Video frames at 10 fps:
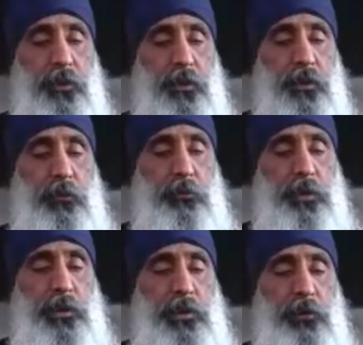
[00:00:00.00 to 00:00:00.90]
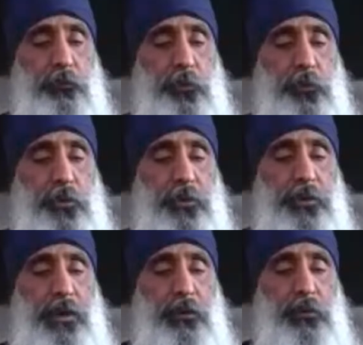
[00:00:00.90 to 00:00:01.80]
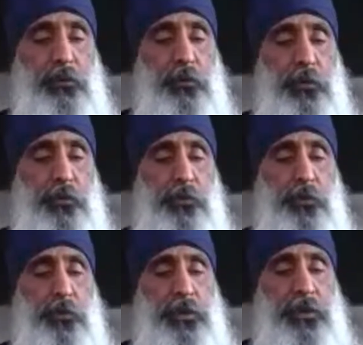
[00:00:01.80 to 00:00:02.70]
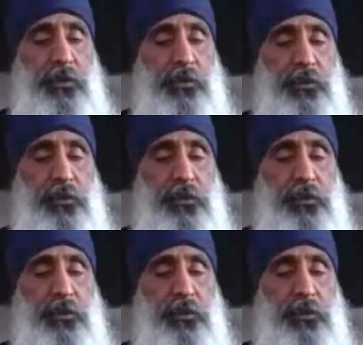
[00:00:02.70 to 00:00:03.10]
bringing your focus now towards your knees.